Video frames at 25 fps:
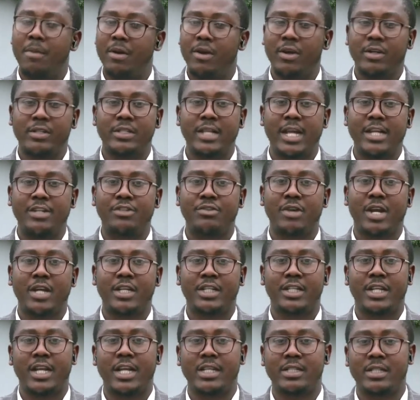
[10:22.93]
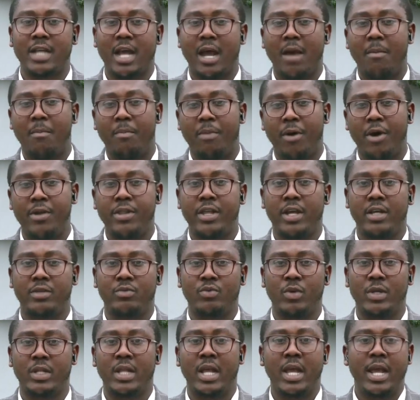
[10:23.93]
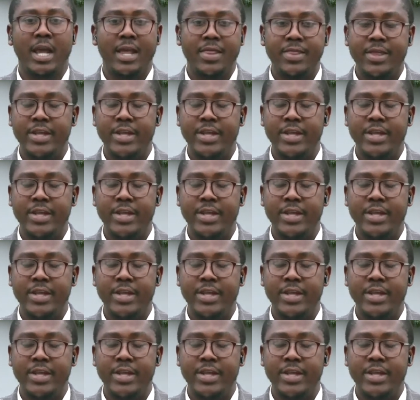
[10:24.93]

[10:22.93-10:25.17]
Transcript: because Nigeria shares uh, borders with